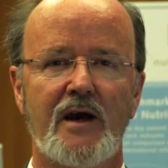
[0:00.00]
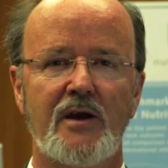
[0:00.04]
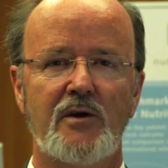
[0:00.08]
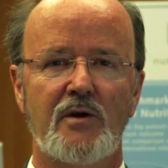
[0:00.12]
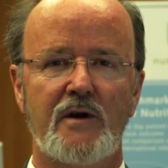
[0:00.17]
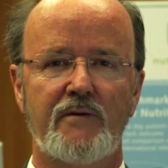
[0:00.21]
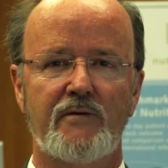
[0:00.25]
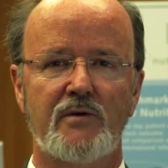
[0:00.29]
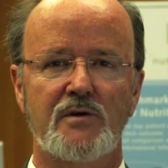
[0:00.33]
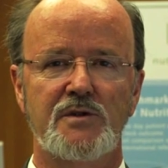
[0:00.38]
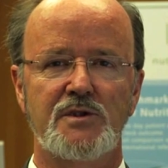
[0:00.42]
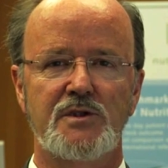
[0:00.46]

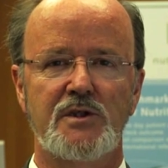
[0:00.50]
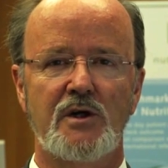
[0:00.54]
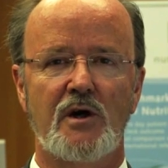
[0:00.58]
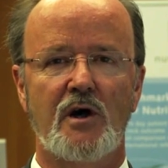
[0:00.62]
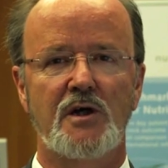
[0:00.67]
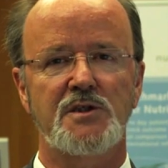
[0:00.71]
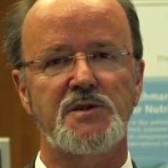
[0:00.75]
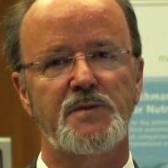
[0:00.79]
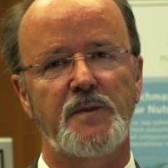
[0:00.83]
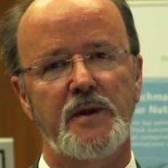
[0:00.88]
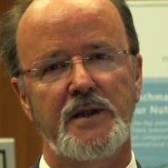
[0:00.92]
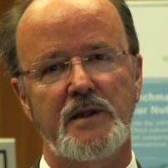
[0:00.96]
University
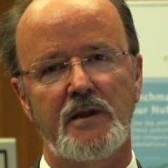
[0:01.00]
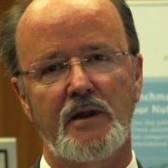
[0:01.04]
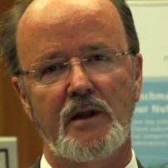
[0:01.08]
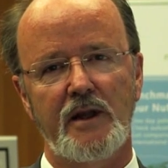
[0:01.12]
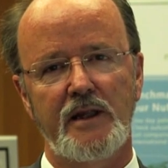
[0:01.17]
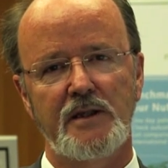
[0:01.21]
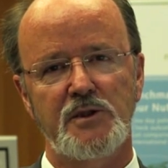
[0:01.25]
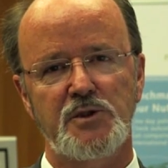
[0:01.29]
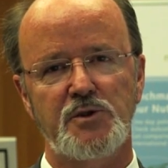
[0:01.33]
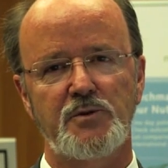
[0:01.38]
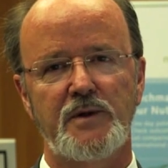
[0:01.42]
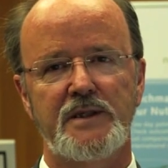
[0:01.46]
Hospital
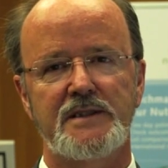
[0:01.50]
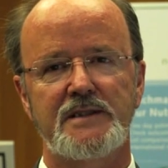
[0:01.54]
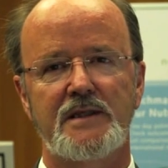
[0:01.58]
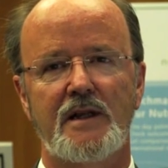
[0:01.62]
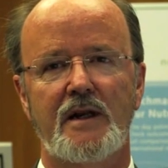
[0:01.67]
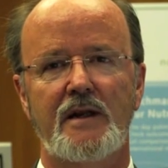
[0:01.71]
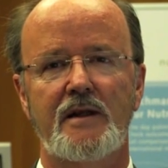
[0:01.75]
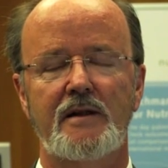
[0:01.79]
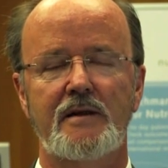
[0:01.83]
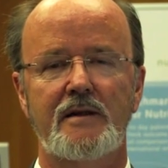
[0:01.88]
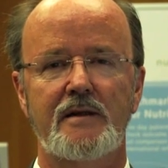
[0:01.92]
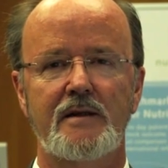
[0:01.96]
in
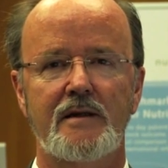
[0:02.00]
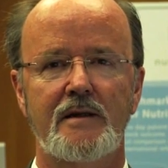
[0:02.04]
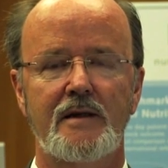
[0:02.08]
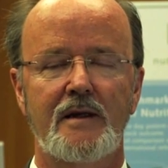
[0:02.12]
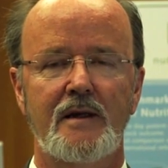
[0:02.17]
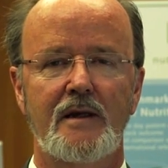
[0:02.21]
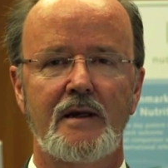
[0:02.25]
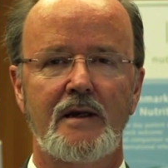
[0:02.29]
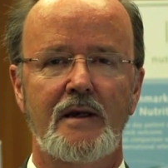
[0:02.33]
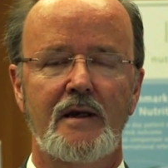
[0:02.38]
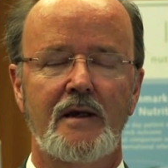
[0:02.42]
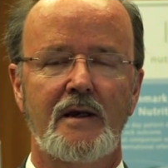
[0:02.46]
Switzerland.
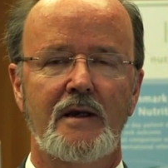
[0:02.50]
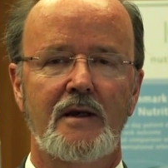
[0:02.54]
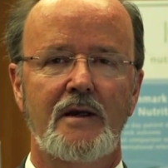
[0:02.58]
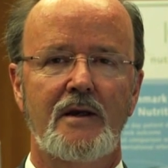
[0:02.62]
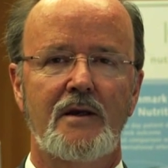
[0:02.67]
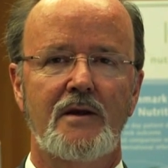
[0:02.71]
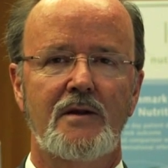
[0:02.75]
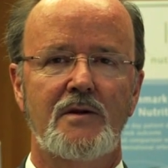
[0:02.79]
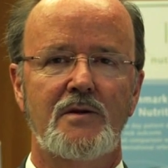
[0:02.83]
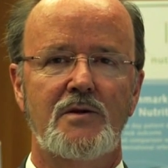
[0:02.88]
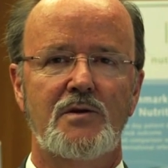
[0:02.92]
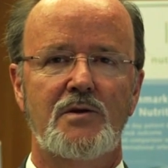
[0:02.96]

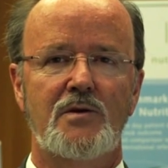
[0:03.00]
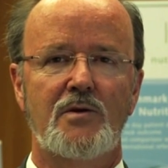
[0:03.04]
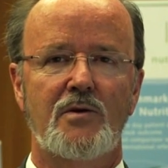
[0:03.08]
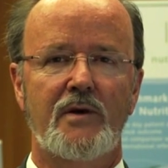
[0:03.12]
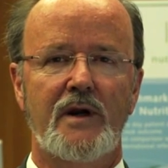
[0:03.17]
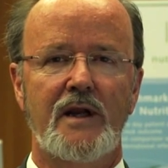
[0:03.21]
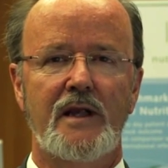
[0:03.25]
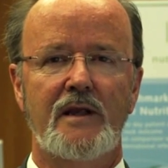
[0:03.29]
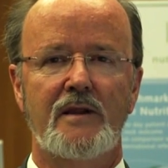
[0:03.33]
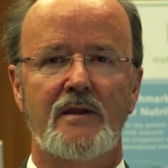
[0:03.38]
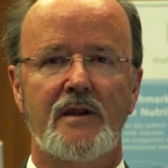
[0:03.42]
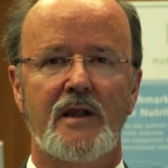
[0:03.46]

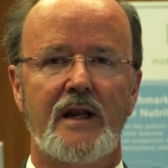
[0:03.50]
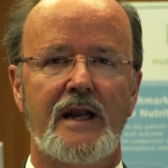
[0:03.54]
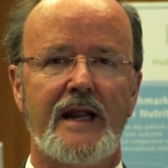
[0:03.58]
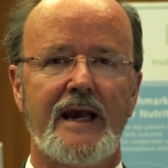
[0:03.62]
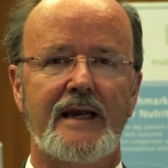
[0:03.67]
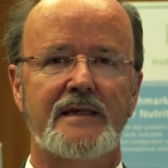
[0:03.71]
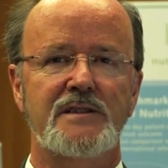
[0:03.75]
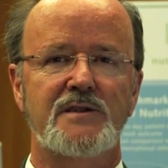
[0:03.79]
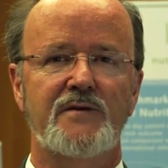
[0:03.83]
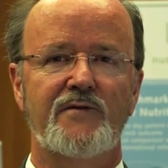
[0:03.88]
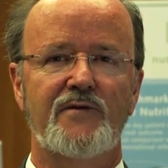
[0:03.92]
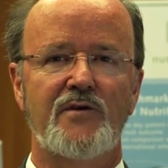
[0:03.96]
During the
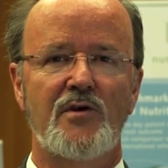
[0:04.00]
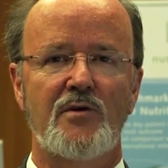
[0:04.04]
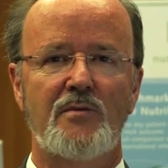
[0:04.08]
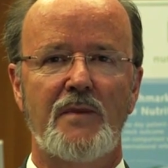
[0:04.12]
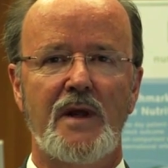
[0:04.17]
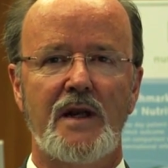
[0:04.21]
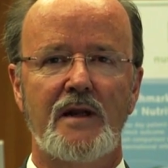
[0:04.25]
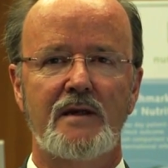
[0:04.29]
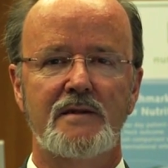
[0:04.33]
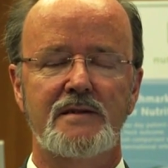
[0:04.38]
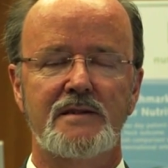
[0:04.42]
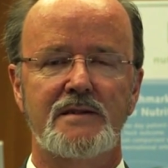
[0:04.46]
next few
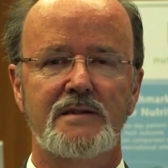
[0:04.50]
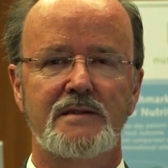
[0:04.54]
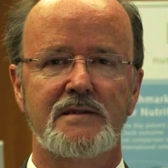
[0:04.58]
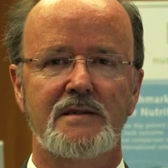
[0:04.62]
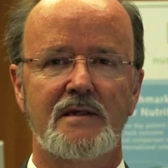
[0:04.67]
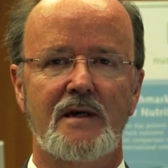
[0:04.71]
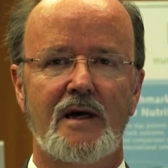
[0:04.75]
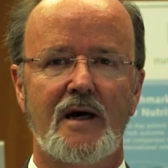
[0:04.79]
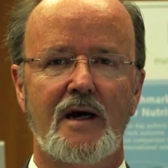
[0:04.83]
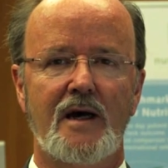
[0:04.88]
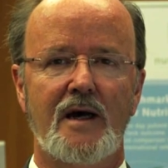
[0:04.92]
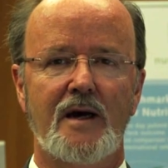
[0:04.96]
minutes,
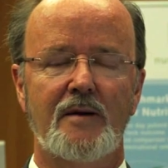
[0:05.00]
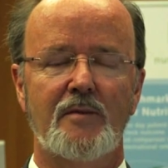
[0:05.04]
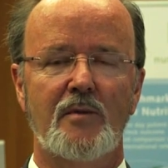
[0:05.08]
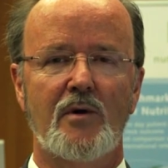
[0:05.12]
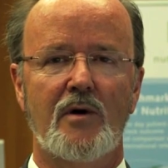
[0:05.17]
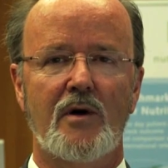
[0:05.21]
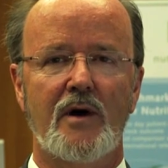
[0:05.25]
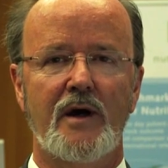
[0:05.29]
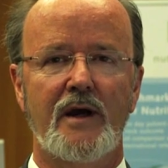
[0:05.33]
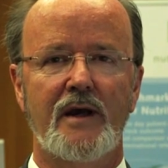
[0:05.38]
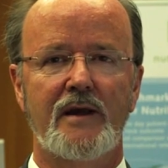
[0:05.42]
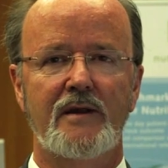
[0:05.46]
I'm
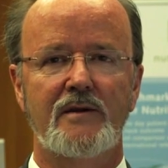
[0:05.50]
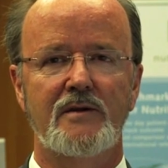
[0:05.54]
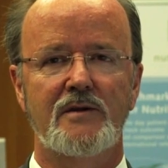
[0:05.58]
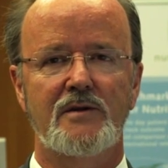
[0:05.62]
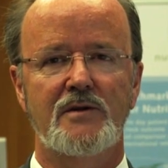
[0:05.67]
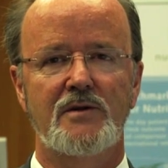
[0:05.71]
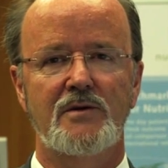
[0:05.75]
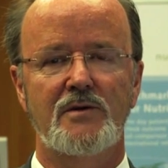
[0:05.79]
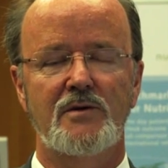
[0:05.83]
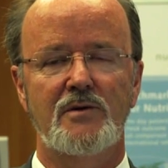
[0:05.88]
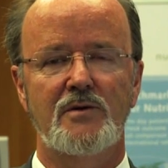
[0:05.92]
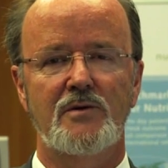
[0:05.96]
going
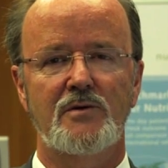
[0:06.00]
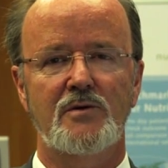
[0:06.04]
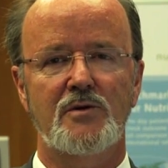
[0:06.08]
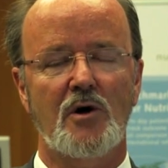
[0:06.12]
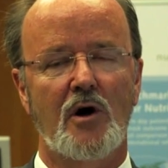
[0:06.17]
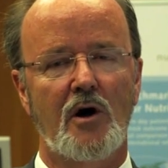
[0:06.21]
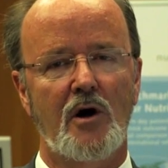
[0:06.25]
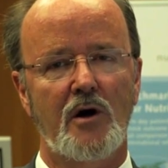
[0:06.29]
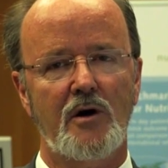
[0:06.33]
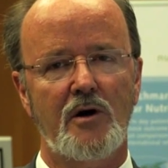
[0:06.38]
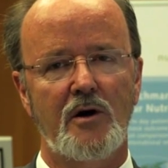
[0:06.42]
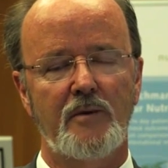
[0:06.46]
to
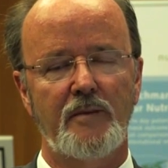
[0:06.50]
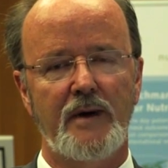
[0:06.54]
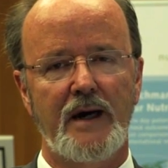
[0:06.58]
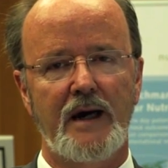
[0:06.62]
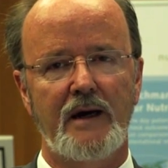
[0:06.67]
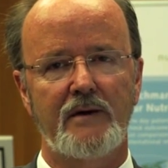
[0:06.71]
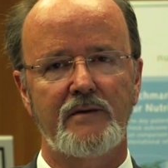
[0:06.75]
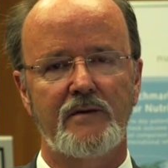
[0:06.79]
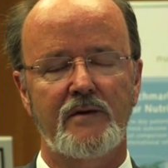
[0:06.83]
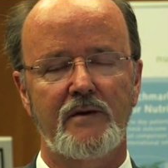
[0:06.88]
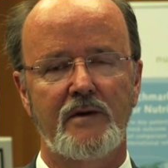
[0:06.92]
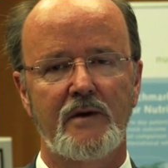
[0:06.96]
talk
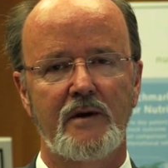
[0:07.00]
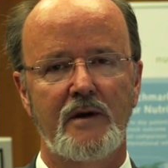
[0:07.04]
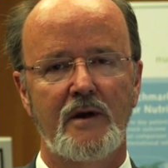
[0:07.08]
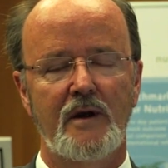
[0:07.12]
about